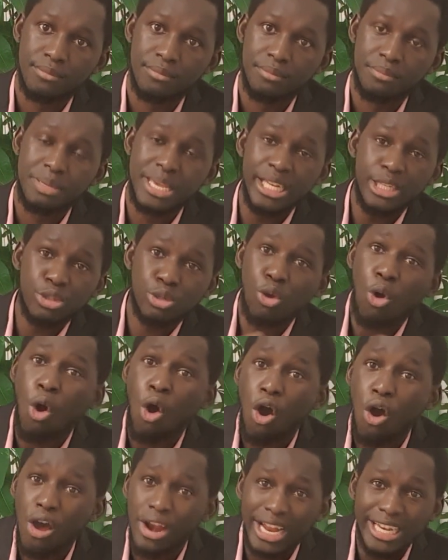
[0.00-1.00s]
Being
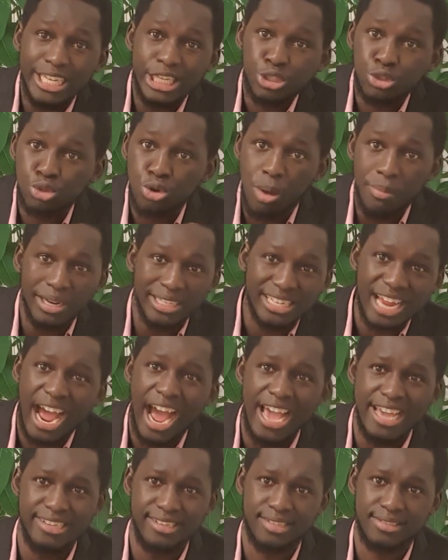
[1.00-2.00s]
already
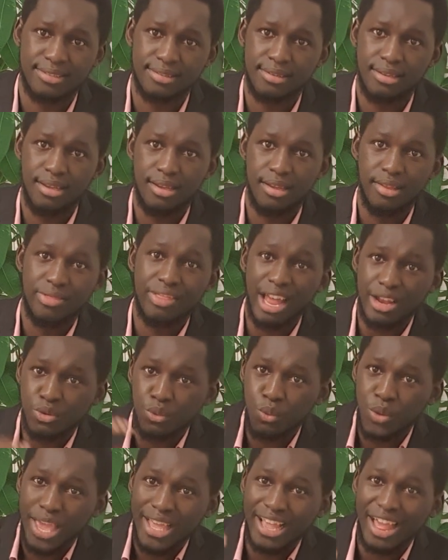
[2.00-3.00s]
traumatized that
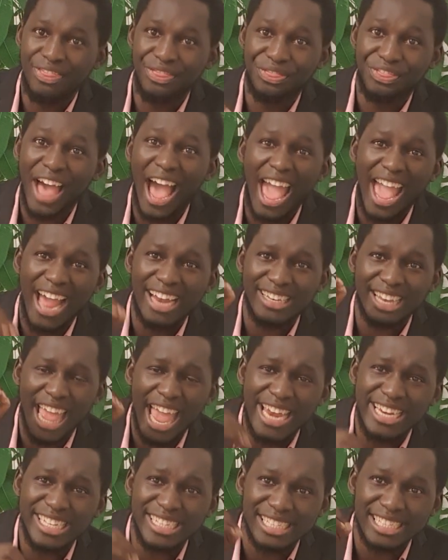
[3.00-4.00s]
we can die at
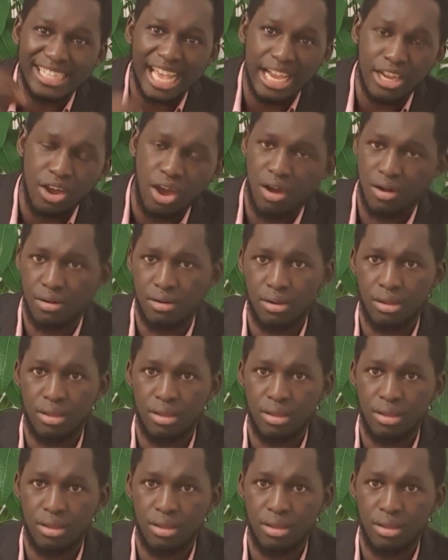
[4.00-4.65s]
any second.